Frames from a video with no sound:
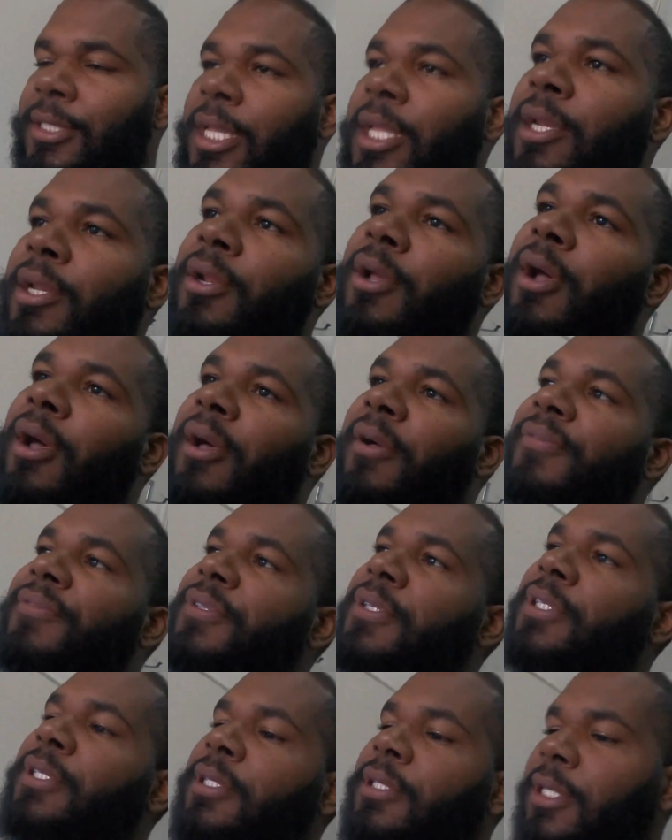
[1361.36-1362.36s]
send it
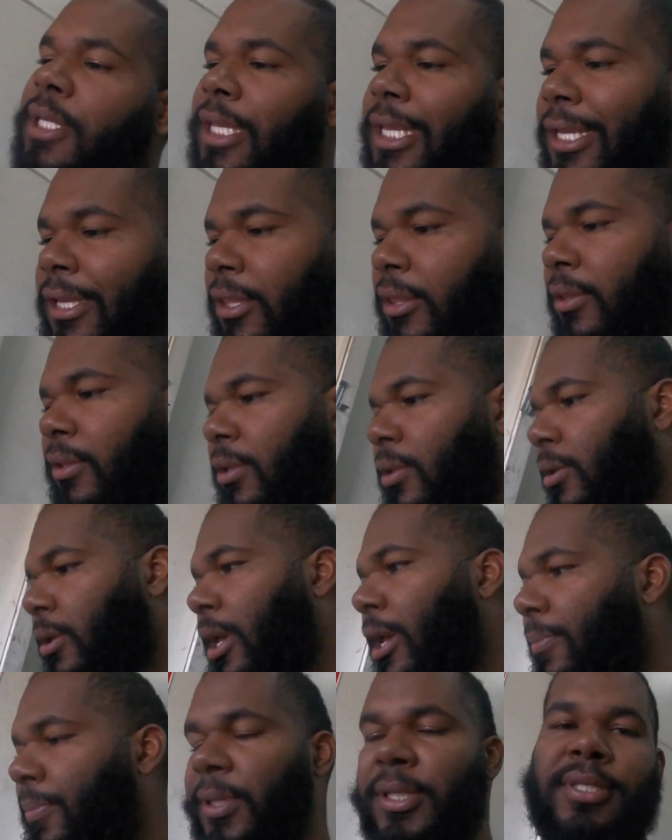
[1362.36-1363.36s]
off to Keith
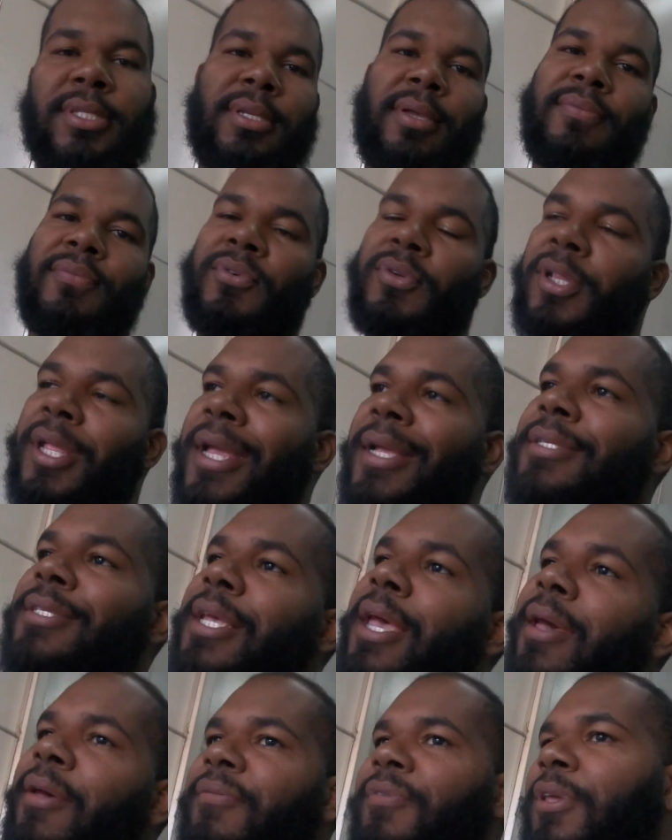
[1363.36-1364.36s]
at PCM for
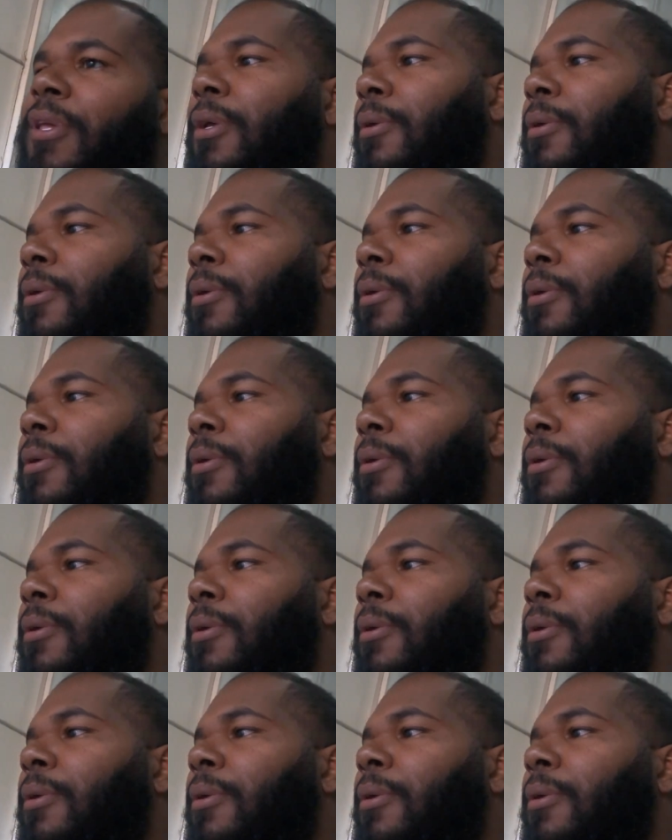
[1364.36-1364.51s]
less, have